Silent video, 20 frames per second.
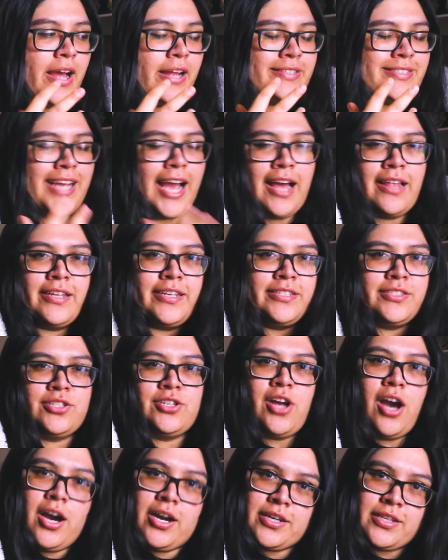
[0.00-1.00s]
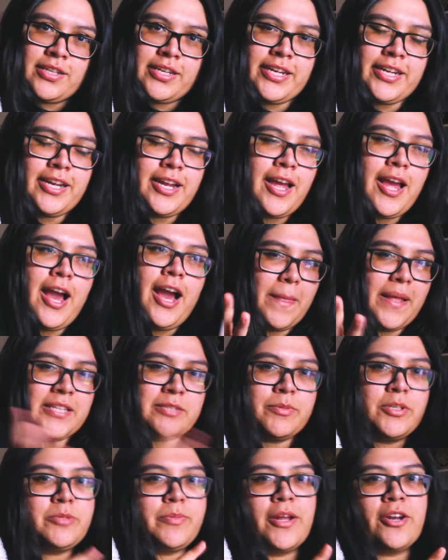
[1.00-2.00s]
and Tally is an ugly. It's
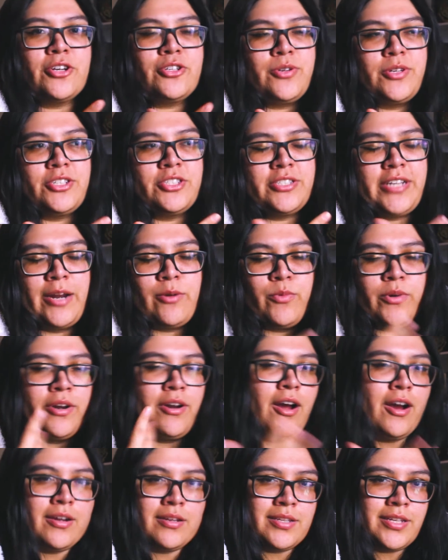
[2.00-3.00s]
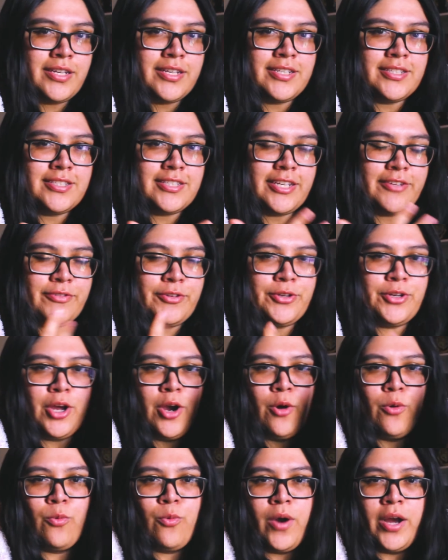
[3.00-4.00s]
much better to understand what an ugly is if you
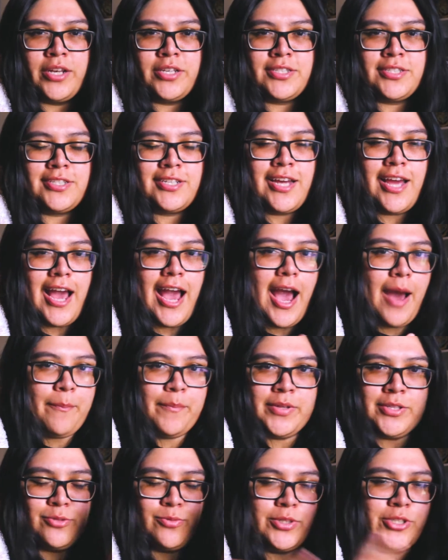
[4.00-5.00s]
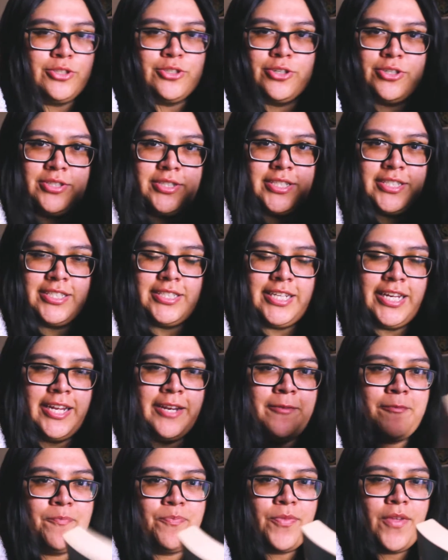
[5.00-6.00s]
know what happens when you turn
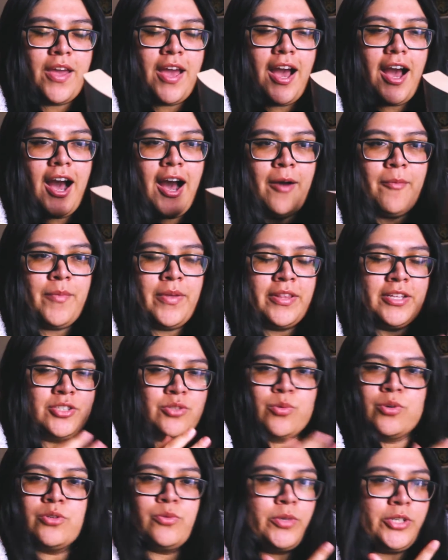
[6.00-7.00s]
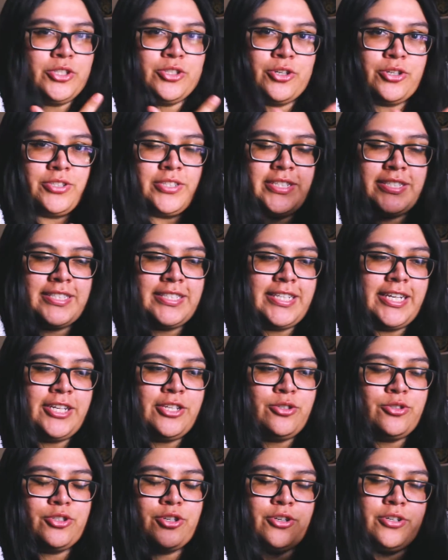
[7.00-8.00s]
16. In this world, when you turn 16,
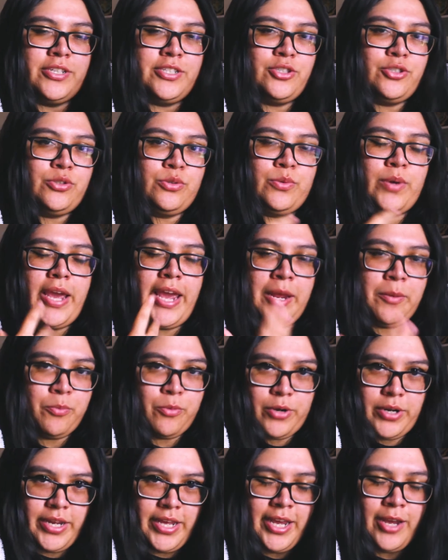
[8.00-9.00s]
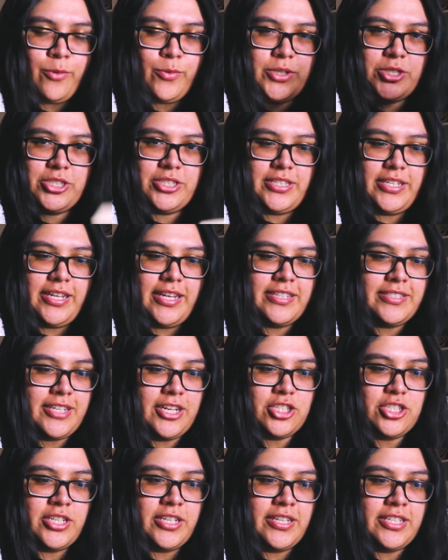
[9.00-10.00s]
you turn into a pretty, which is
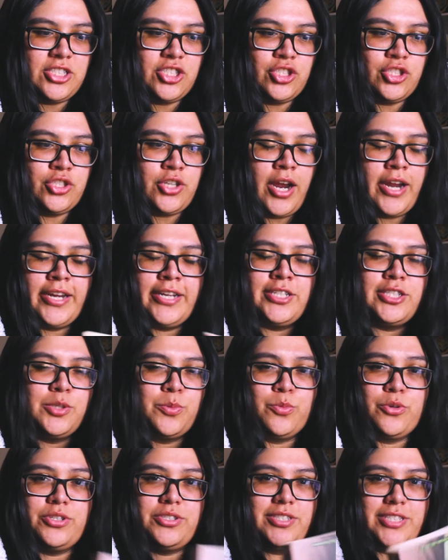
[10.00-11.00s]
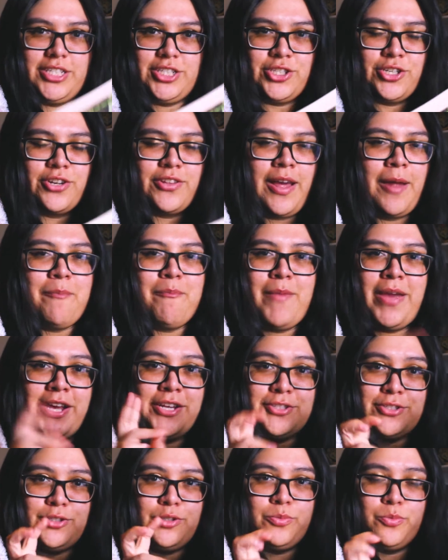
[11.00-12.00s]
essentially this giant procedure that
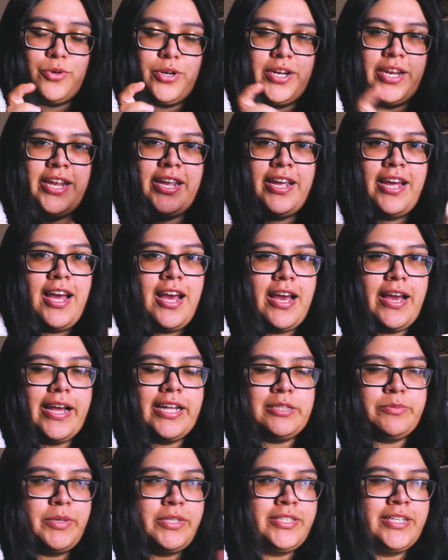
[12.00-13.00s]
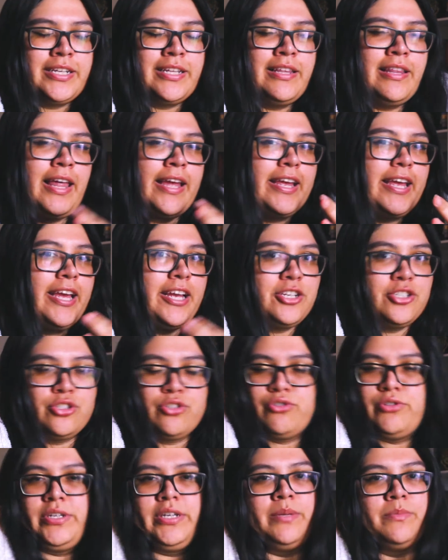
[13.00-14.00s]
makes you pretty. It's basically like
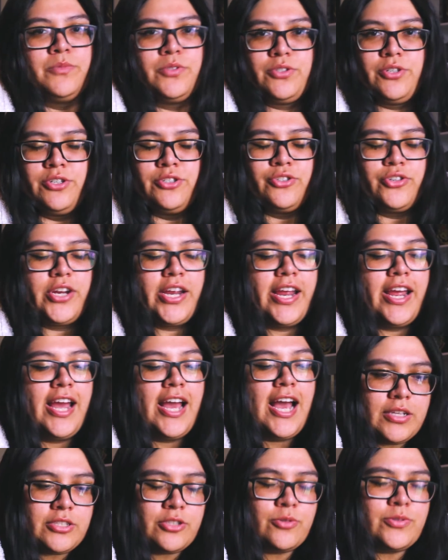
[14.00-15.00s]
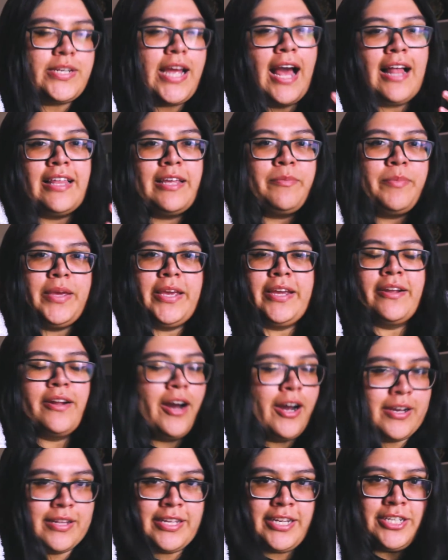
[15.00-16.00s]
extreme surgery. So Tally being
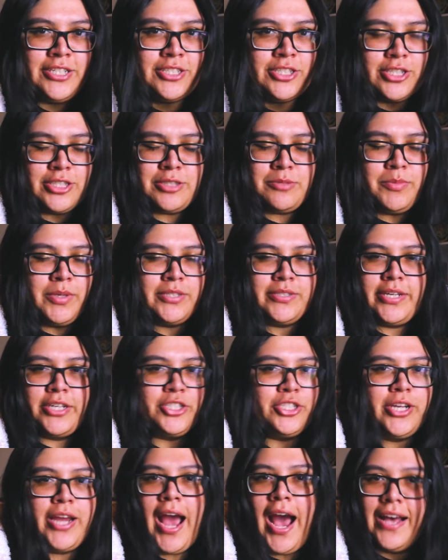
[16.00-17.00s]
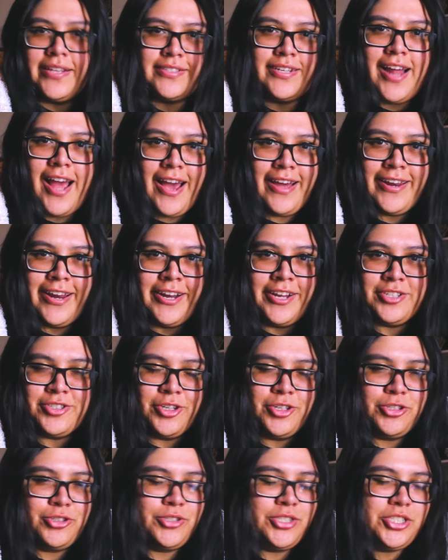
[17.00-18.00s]
ugly just means that she hasn't had any
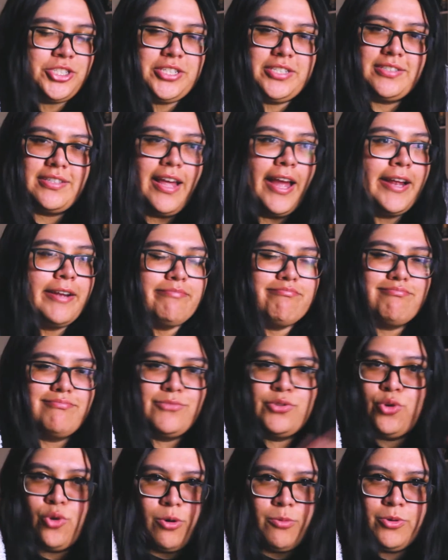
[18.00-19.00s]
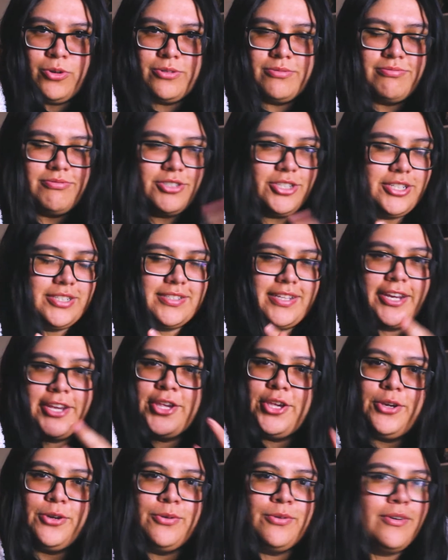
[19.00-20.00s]
surgery. She is like normal. She is like
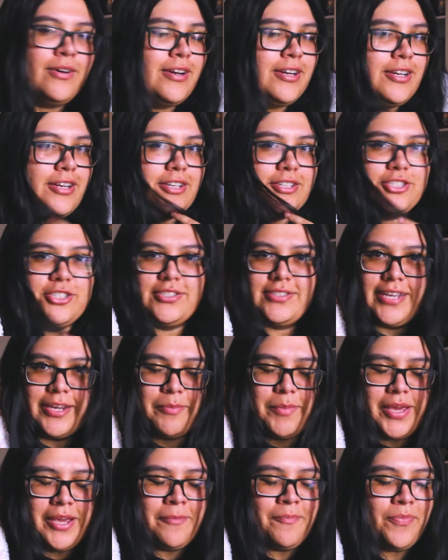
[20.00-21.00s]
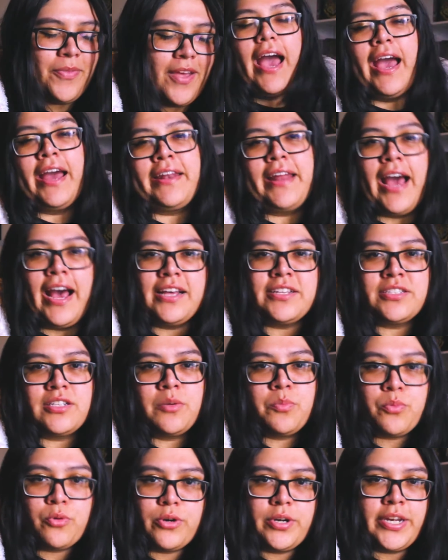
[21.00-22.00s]
you, and she's like me. And as a
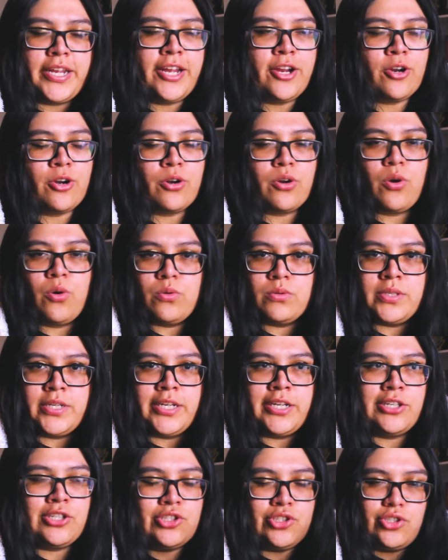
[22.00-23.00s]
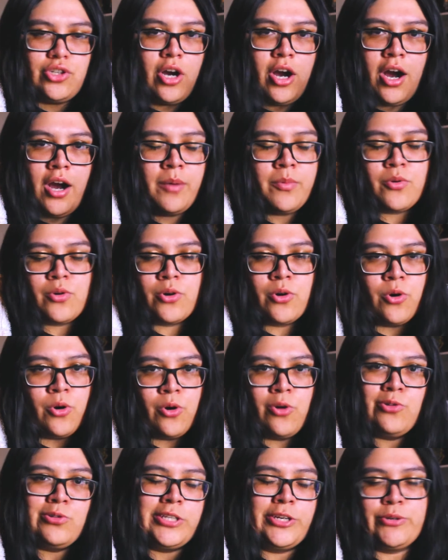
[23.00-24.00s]
pretty, her only job or her
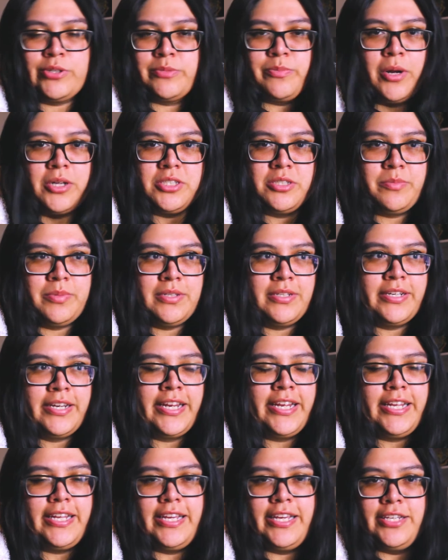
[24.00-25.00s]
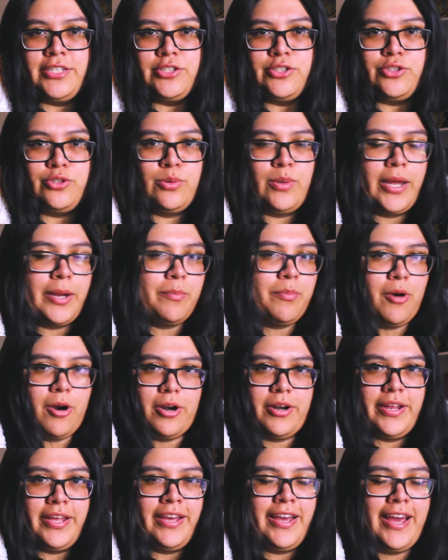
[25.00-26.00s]
only responsibility is to like
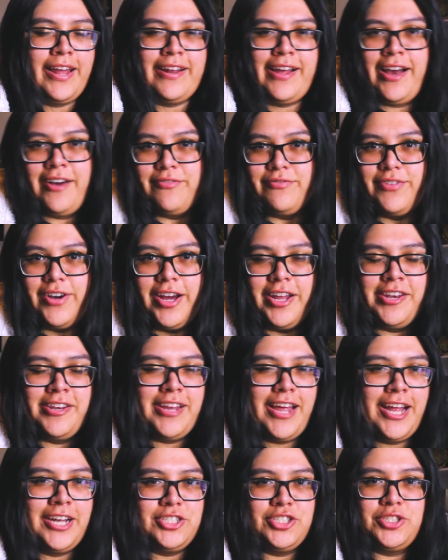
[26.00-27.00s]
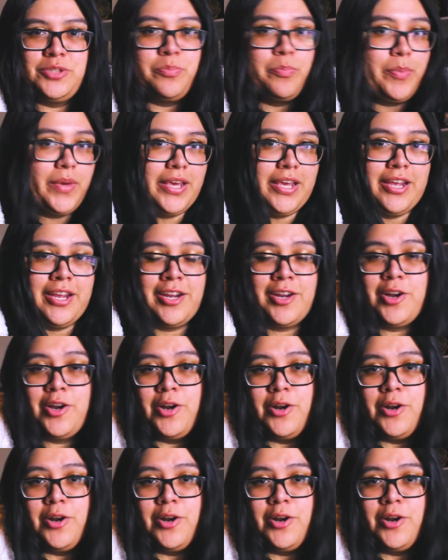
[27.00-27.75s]
party and have fun and just be